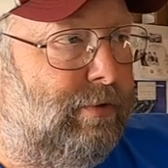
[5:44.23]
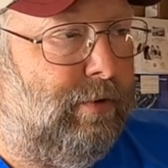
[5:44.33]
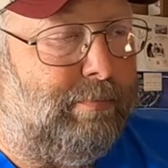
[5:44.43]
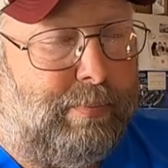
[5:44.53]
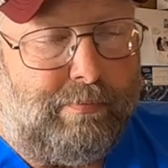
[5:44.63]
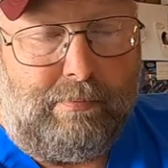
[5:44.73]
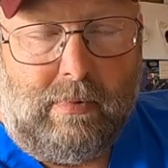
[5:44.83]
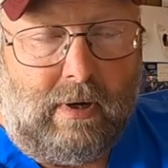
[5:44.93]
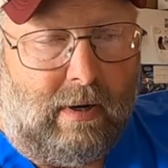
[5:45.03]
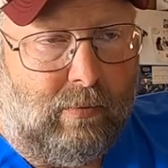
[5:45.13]
you
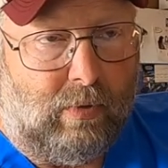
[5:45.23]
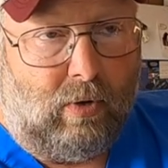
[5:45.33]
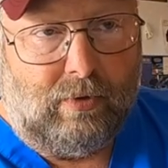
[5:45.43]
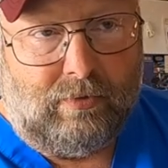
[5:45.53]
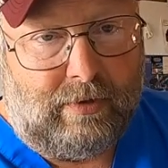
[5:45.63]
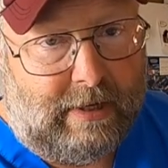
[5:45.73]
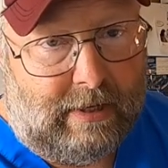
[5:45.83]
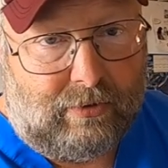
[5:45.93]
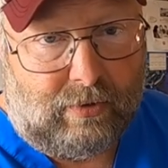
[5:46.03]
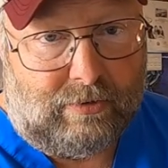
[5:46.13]
uh, roll the
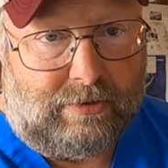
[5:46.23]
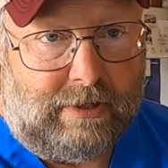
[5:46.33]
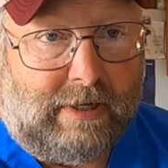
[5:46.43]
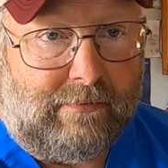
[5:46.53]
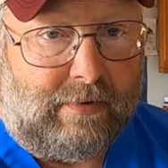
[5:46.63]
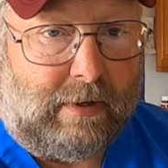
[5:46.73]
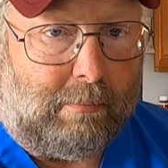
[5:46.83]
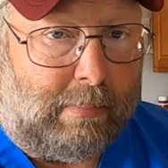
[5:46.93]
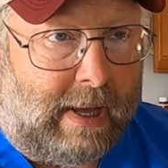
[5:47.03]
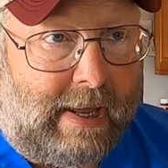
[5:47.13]
thing into a
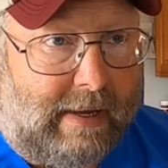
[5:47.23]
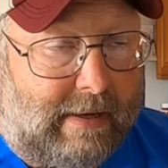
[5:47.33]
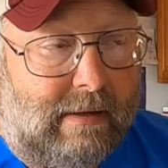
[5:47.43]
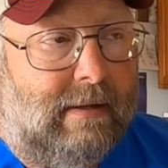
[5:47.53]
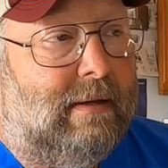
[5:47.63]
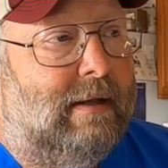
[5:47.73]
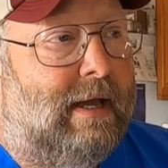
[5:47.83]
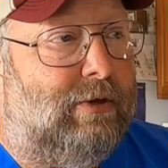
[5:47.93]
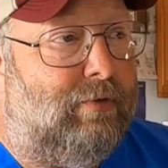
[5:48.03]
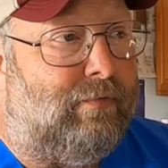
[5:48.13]
significant bank
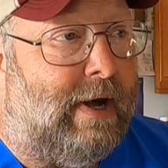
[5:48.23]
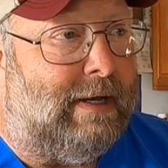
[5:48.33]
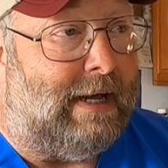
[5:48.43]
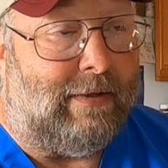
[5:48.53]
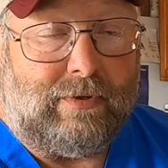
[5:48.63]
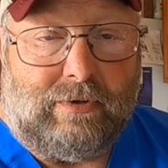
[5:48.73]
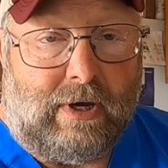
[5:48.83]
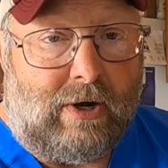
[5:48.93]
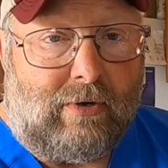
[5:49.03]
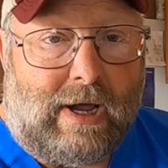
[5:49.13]
and you find out that
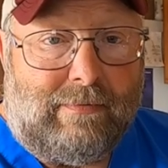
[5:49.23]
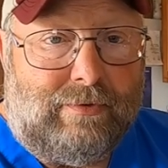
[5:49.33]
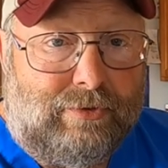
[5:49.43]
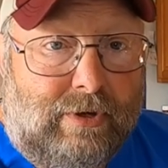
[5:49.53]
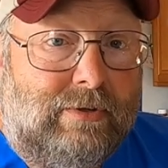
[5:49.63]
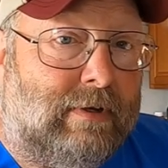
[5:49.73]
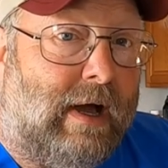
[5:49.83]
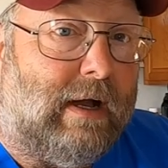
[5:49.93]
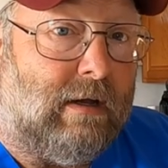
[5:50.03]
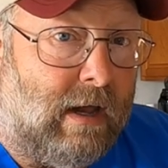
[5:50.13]
the aircraft is just
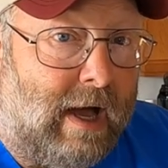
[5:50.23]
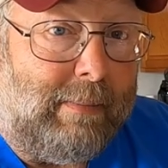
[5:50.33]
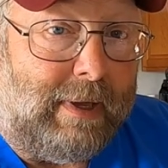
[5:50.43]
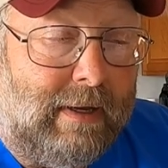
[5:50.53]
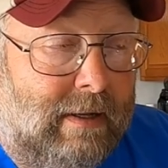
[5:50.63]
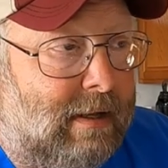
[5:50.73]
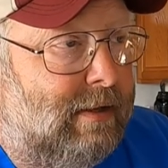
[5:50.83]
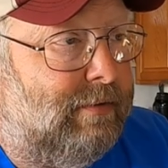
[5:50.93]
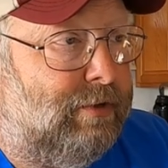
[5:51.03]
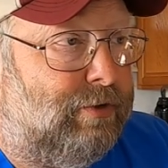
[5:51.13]
not climbing,
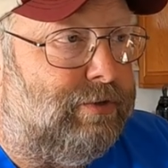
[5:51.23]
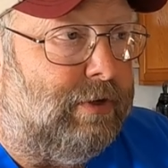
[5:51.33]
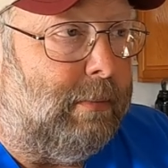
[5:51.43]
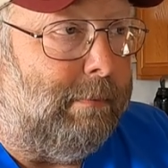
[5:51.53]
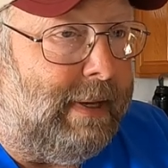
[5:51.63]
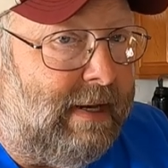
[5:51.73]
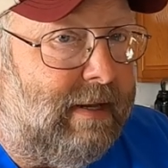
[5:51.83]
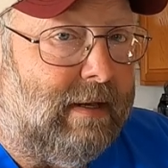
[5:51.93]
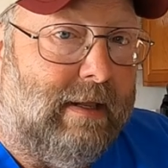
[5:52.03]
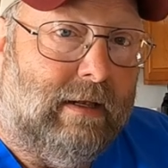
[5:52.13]
then you should
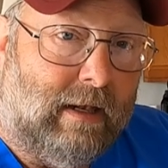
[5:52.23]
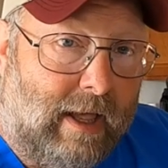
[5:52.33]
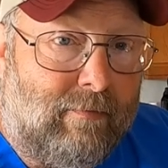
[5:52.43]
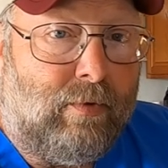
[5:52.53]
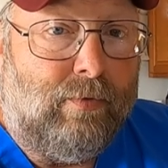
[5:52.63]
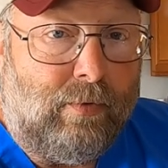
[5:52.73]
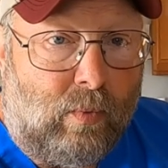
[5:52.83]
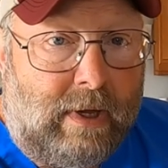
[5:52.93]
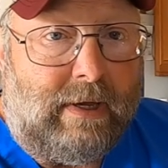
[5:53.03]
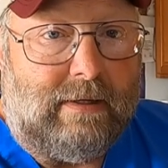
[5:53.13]
immediately level the
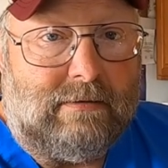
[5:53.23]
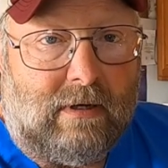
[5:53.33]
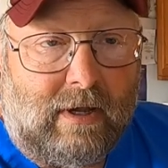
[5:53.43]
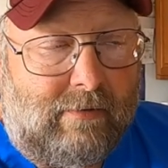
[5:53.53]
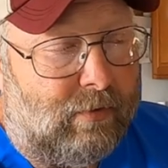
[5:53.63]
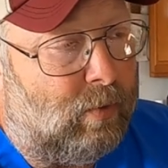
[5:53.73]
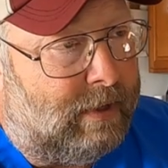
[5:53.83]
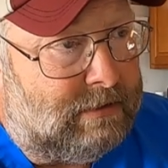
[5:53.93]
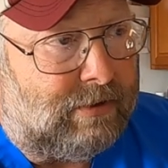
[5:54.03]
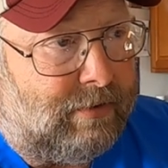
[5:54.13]
wings. Level the
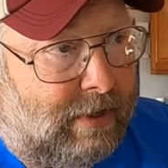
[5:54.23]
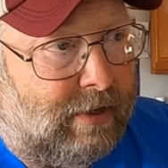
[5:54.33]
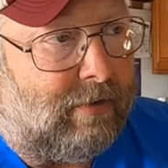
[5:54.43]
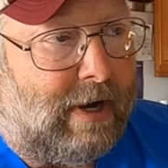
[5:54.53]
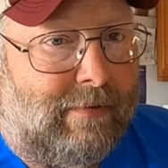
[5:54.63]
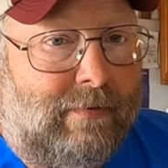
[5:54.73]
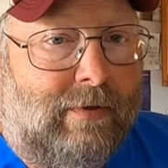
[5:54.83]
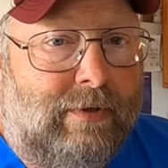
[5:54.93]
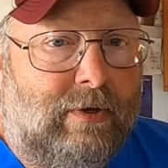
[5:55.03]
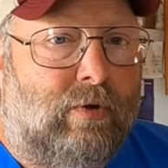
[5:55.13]
wings on the aircraft
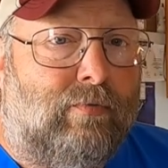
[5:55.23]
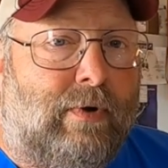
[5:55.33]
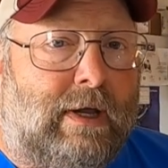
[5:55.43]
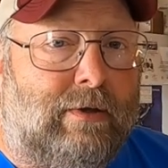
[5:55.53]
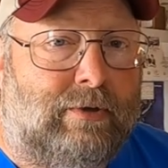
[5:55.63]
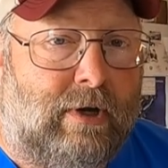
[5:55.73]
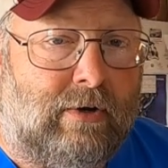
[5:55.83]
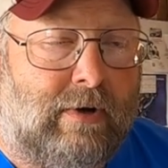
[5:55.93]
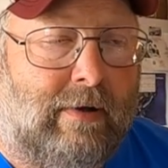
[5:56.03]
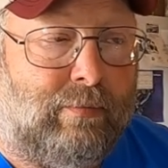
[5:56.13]
and I think you'll find that the
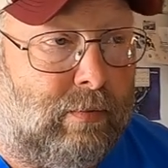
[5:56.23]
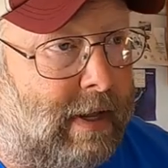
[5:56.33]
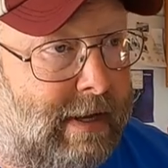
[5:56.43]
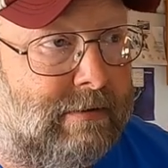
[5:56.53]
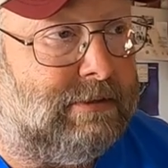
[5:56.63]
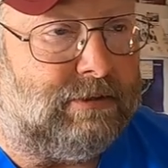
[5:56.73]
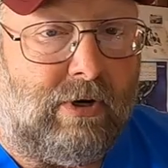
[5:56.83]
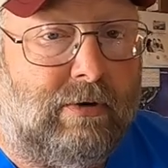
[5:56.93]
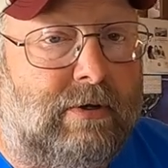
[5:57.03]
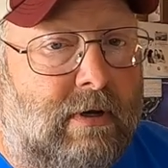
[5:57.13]
aircraft will actually
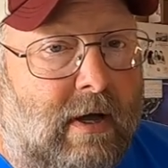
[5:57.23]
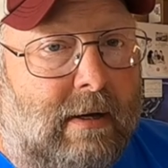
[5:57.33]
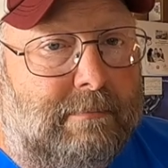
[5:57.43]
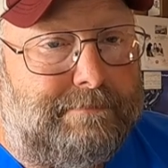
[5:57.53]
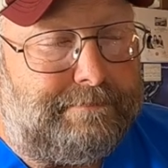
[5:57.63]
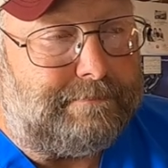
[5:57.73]
start to climb.